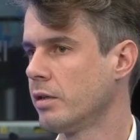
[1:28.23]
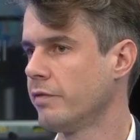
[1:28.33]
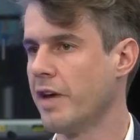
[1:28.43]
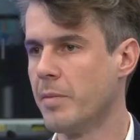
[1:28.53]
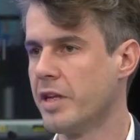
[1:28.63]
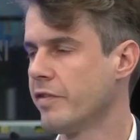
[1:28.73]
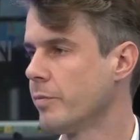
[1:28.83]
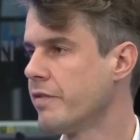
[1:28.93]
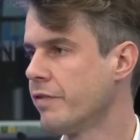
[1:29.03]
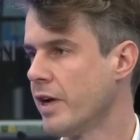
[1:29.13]
family, from
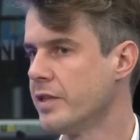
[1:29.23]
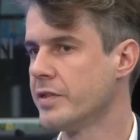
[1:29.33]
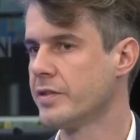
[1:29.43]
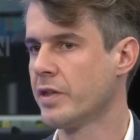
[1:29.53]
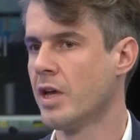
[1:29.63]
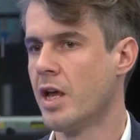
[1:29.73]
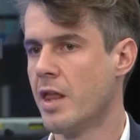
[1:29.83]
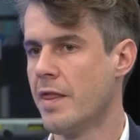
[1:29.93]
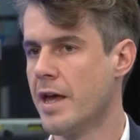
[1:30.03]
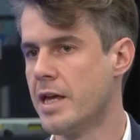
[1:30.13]
my friends.
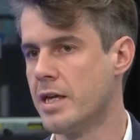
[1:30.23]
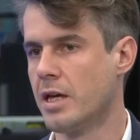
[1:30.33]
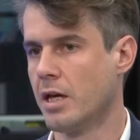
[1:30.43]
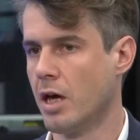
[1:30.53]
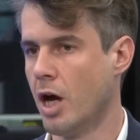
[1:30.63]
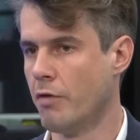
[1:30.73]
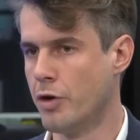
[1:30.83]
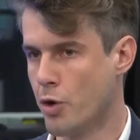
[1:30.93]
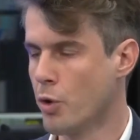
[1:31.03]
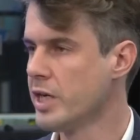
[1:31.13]
They are
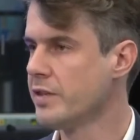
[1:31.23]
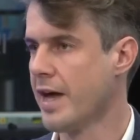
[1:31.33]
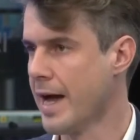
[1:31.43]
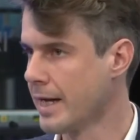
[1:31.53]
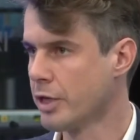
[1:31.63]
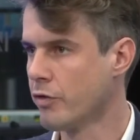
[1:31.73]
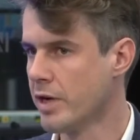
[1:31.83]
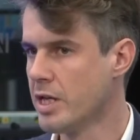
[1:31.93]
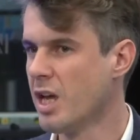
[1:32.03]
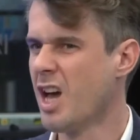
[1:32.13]
annoyed, they're
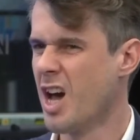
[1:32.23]
angry,